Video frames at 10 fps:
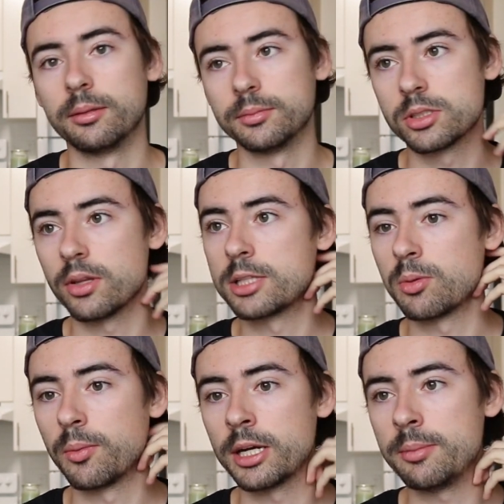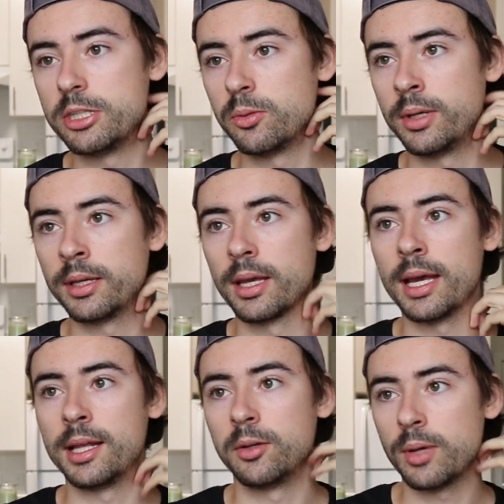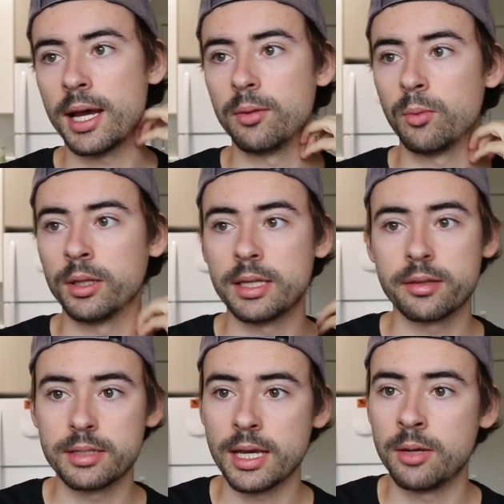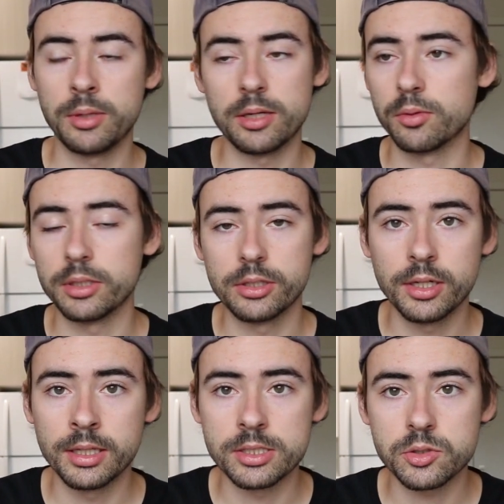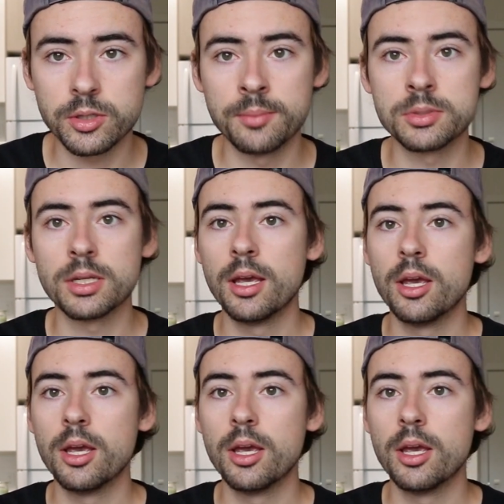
So that's what we're going to be doing. And we had one the other day and we did really good in the scrims.